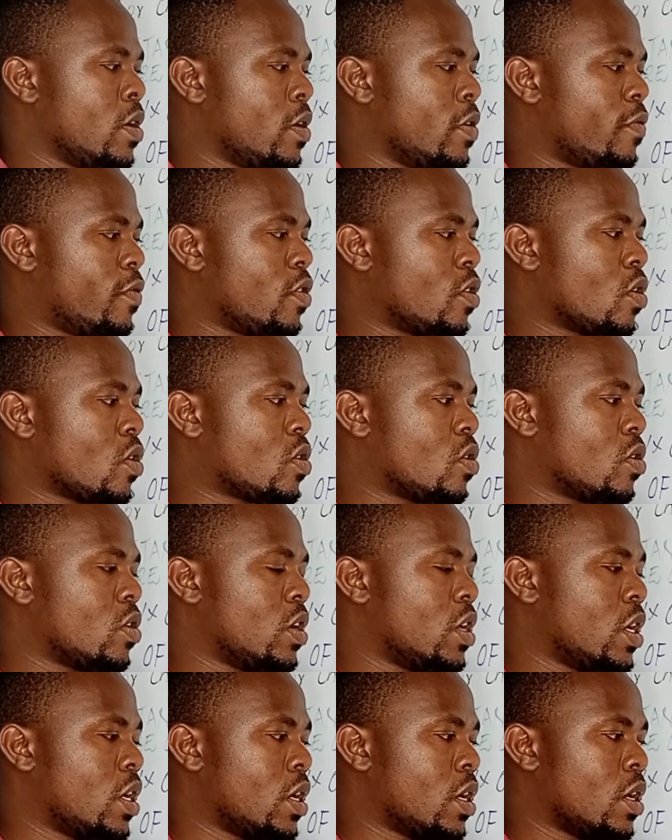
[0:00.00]
vocal
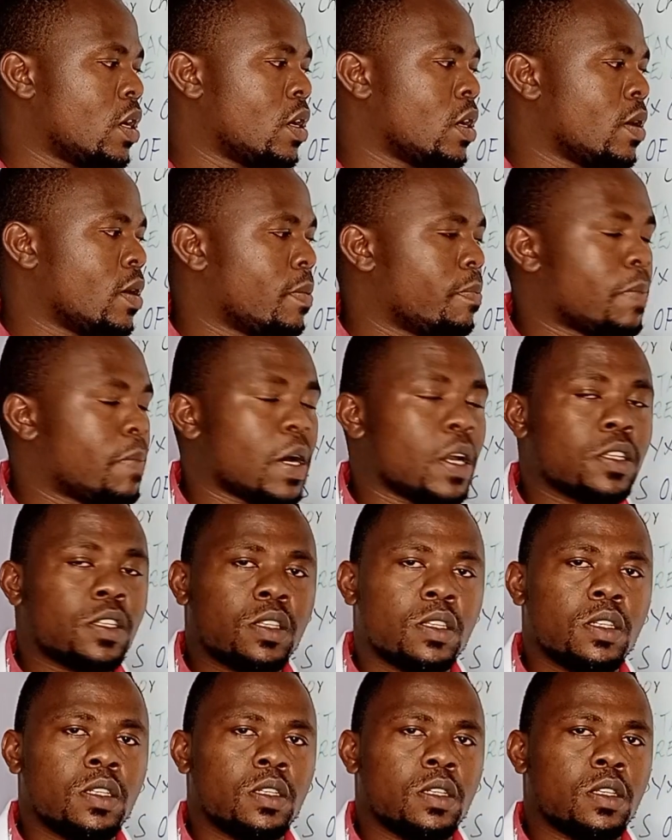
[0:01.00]
cord
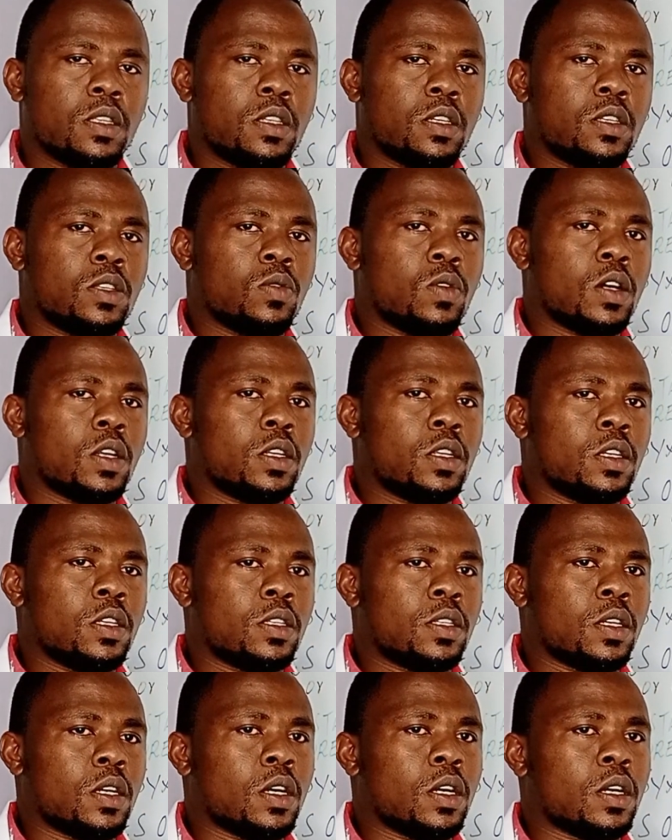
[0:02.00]
palsy. This one is
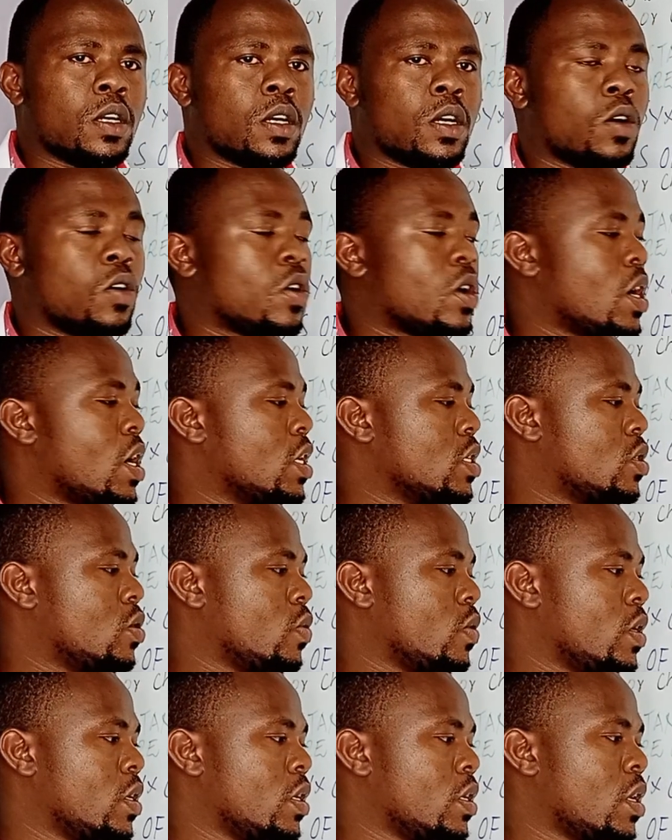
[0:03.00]
occurs
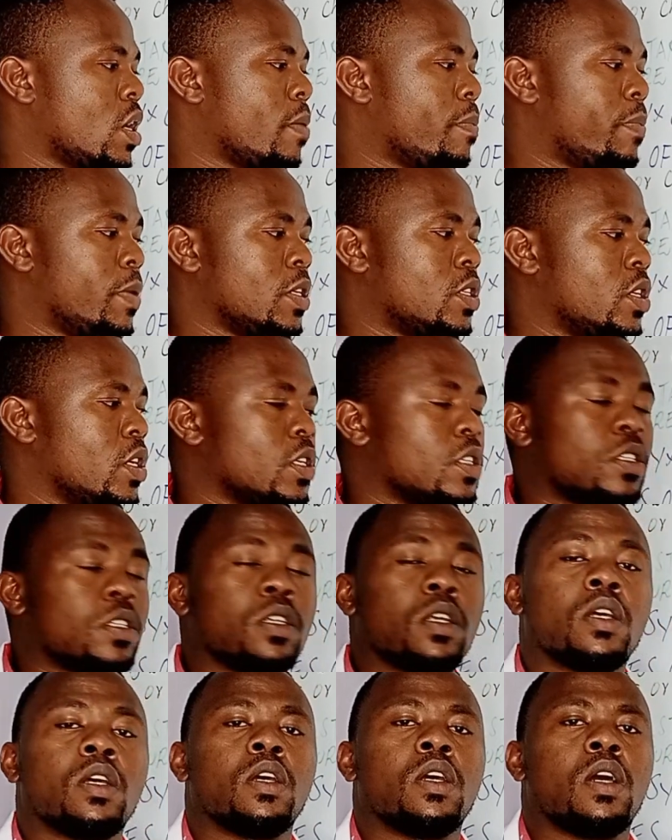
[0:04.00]
when a patient
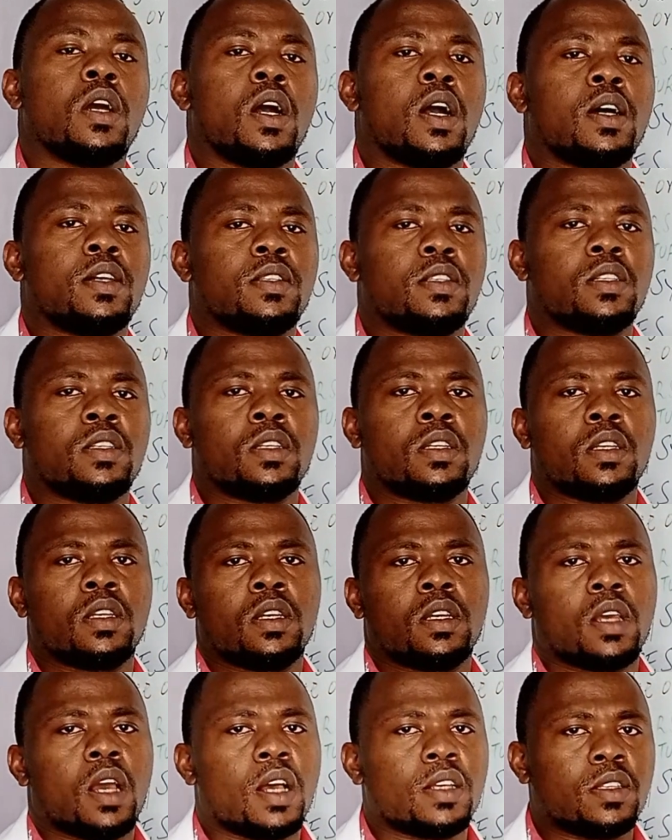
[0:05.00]

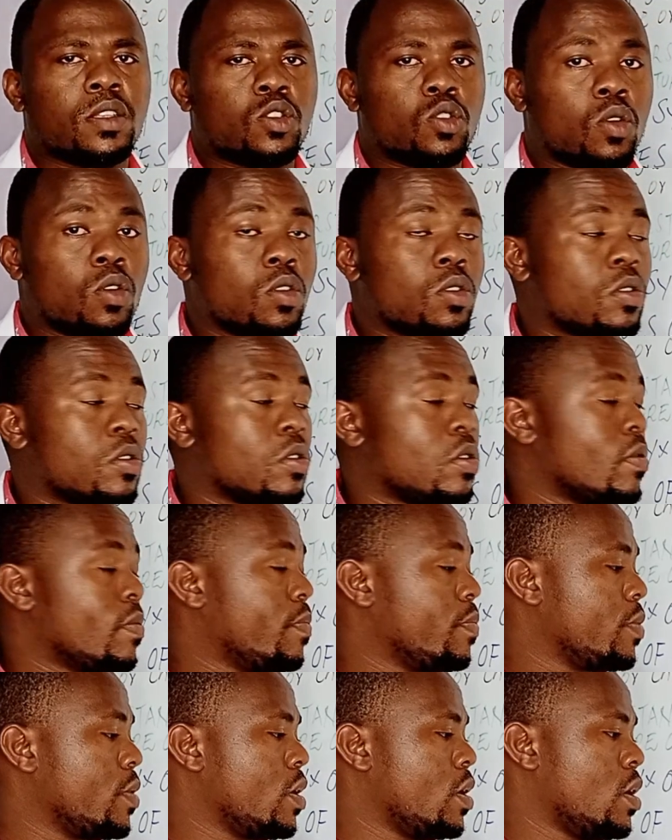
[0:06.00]
has stroke.
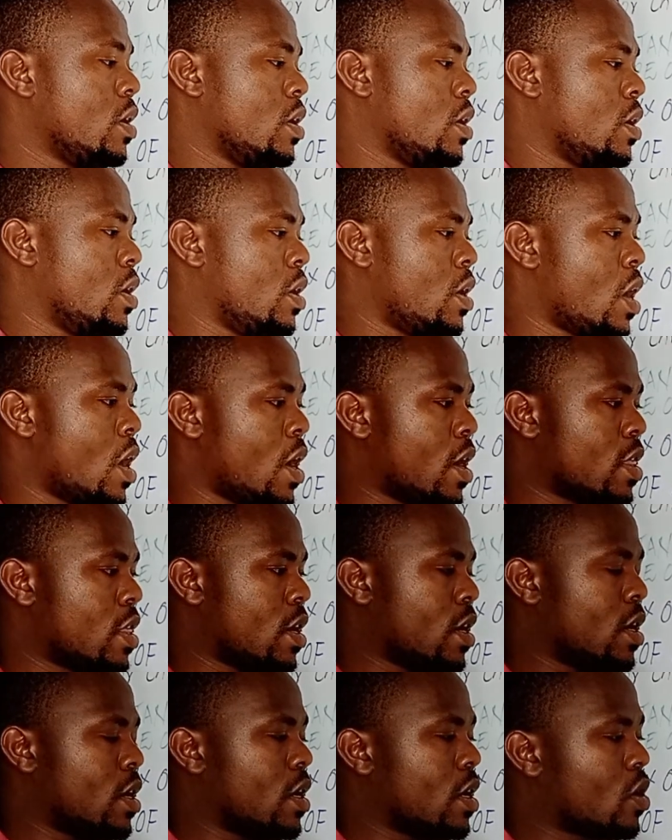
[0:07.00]

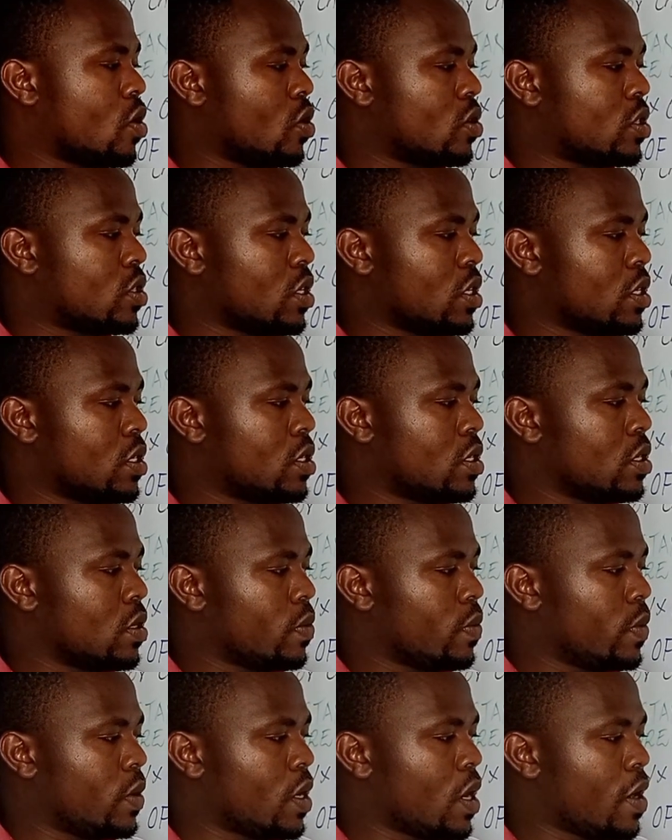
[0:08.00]
Other causes
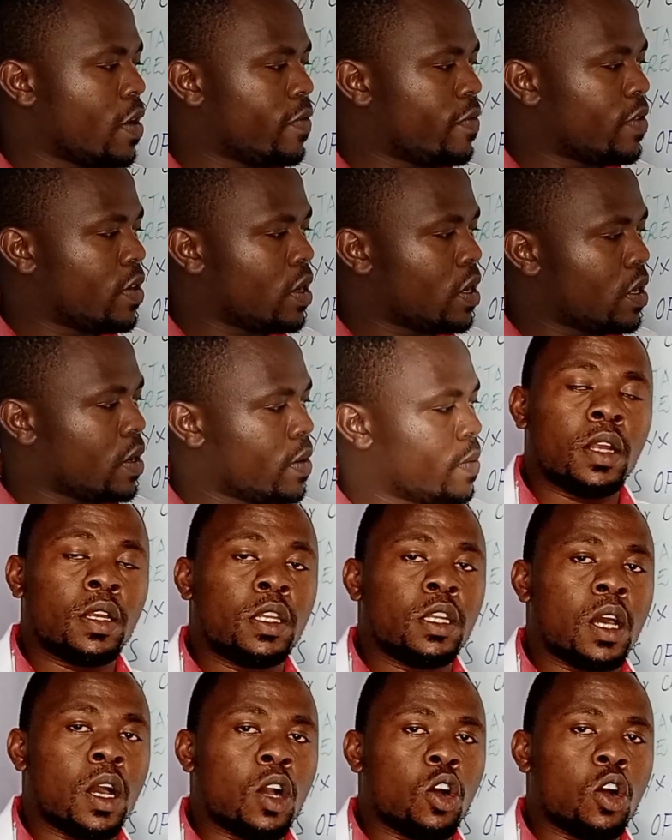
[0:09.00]
we have a